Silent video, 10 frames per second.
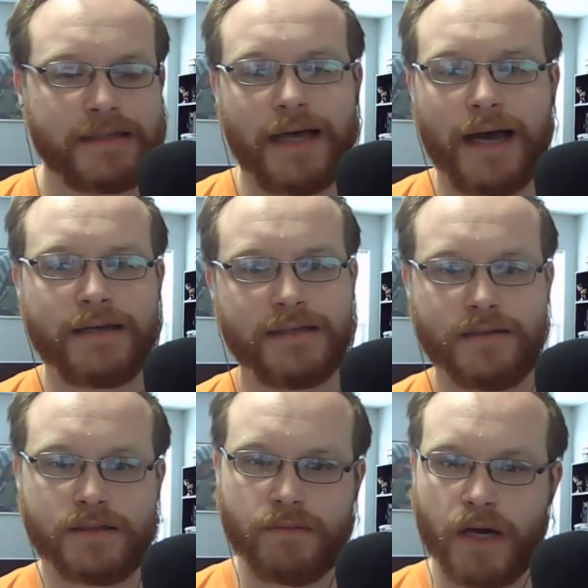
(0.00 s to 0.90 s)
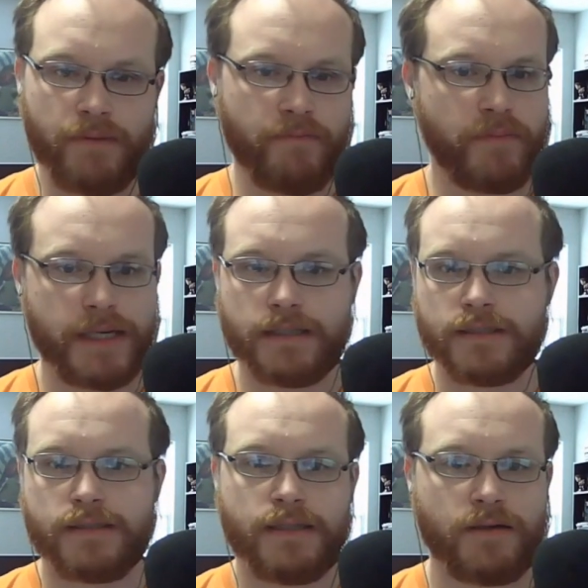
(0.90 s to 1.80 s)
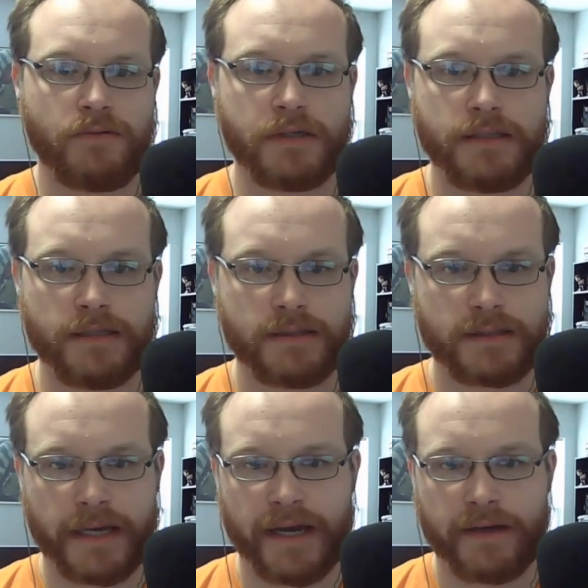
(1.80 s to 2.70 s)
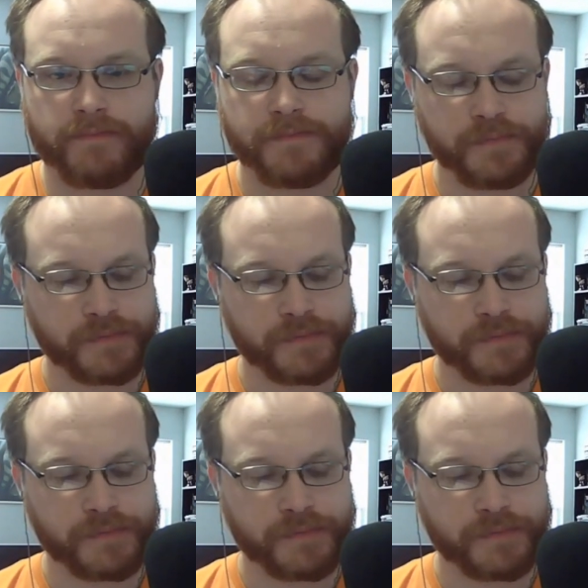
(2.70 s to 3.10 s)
That is my biggest thing with this game.